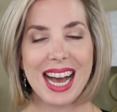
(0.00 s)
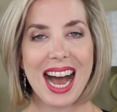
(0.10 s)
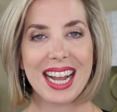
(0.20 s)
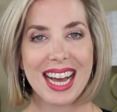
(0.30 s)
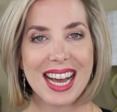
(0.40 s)

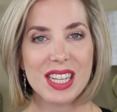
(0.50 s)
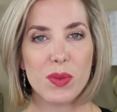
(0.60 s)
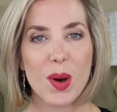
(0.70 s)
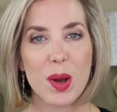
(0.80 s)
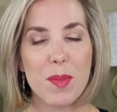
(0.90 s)
Hi guys,
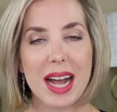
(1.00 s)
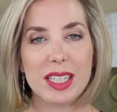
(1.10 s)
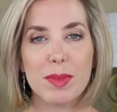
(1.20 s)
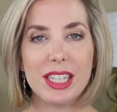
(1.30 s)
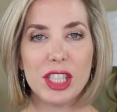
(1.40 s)
welcome back
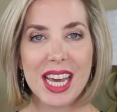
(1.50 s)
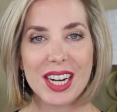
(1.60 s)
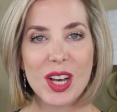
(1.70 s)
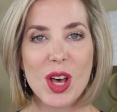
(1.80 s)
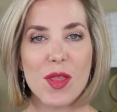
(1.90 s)
to my
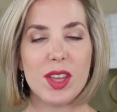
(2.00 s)
channel.